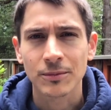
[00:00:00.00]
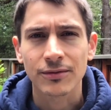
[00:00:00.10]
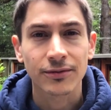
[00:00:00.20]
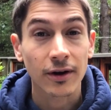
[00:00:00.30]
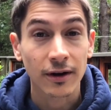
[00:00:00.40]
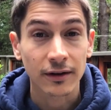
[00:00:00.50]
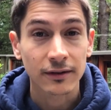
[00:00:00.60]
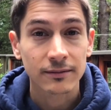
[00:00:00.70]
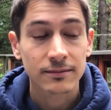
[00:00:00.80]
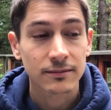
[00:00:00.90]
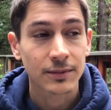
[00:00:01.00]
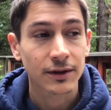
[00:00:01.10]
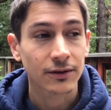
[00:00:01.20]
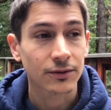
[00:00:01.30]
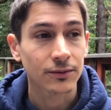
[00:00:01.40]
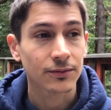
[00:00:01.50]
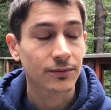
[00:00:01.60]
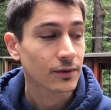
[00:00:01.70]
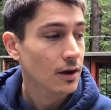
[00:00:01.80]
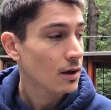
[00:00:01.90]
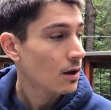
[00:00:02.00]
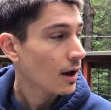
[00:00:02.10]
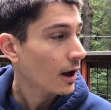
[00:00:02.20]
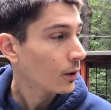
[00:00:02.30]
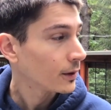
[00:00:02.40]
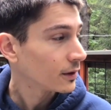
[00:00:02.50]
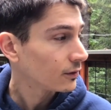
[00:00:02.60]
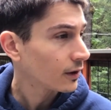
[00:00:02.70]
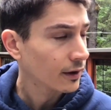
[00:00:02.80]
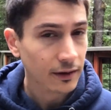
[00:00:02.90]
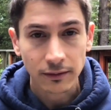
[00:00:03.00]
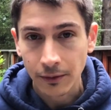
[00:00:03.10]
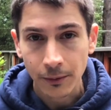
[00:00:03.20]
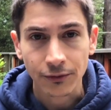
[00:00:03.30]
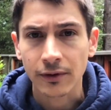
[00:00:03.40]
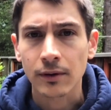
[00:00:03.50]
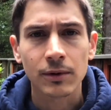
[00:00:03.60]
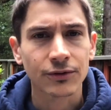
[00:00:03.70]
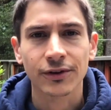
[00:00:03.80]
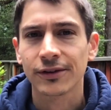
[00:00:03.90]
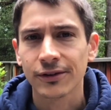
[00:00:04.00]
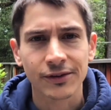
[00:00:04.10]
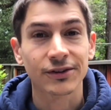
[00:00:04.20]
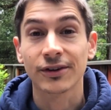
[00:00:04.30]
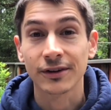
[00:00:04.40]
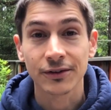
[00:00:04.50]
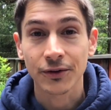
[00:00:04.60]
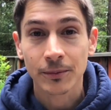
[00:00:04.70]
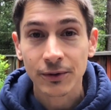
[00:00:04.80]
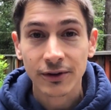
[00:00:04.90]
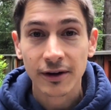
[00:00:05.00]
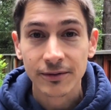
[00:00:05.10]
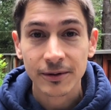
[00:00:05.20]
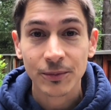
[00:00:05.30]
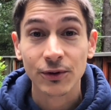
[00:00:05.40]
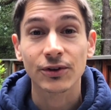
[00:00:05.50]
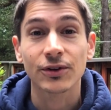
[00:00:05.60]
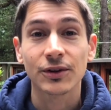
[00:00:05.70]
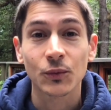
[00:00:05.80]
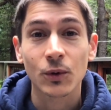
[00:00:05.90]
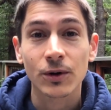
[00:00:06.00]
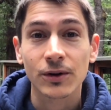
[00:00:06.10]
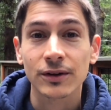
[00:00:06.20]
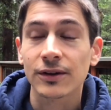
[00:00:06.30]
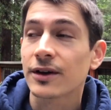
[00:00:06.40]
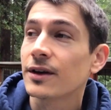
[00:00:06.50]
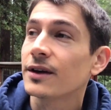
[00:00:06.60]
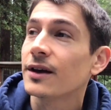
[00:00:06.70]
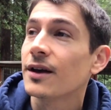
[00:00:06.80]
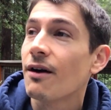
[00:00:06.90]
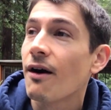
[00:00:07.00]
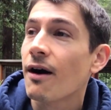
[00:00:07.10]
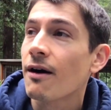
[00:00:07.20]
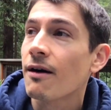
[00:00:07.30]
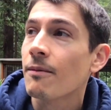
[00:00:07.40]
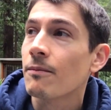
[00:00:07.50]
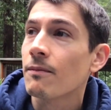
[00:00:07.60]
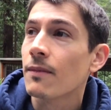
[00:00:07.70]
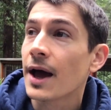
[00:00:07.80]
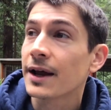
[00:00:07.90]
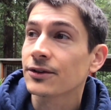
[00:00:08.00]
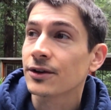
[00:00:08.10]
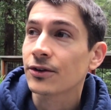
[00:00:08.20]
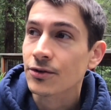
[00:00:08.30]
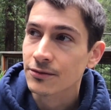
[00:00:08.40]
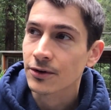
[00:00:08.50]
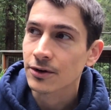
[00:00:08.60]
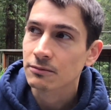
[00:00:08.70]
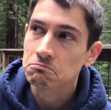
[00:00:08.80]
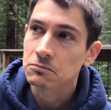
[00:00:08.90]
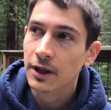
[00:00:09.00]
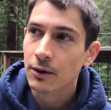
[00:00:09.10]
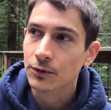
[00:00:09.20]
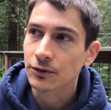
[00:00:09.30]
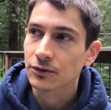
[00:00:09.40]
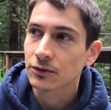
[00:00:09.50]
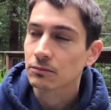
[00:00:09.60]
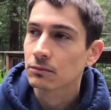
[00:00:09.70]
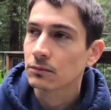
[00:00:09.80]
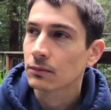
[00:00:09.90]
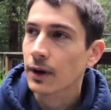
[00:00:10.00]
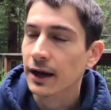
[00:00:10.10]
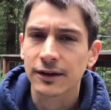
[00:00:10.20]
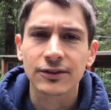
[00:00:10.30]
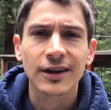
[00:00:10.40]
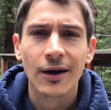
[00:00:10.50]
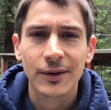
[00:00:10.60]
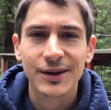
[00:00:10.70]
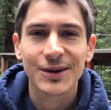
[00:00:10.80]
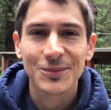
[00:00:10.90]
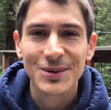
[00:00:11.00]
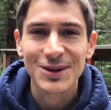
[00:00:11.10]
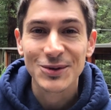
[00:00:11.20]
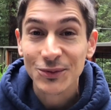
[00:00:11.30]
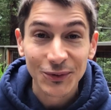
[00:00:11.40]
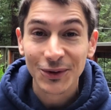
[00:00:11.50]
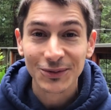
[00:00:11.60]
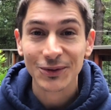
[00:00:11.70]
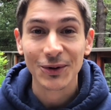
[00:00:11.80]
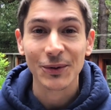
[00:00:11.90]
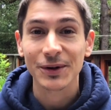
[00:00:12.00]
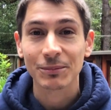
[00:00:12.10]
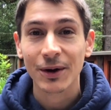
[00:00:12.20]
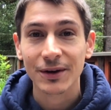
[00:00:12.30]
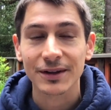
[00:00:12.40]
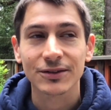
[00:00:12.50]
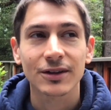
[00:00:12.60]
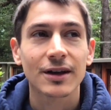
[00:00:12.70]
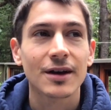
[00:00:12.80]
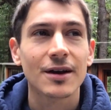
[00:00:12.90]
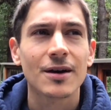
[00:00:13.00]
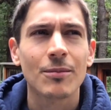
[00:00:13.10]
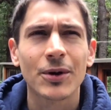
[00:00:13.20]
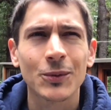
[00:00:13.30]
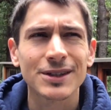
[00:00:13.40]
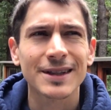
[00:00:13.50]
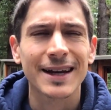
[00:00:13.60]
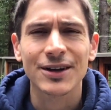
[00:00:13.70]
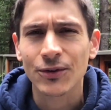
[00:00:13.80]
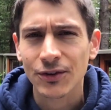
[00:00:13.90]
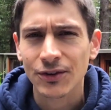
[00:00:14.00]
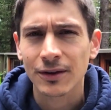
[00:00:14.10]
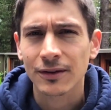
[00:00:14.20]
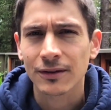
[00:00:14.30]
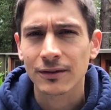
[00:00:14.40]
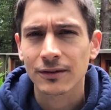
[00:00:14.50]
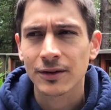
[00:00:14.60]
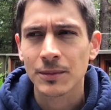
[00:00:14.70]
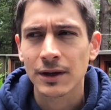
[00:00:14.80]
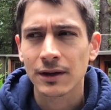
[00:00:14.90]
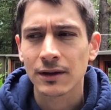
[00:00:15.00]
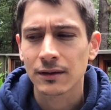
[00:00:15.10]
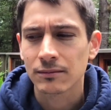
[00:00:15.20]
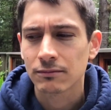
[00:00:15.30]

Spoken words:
be fun because of how it lowers inhibitions. All of a sudden, you're the most confident person in the world. And as an introvert, I could see how it could be useful for going to parties. But it wasn't that interesting to me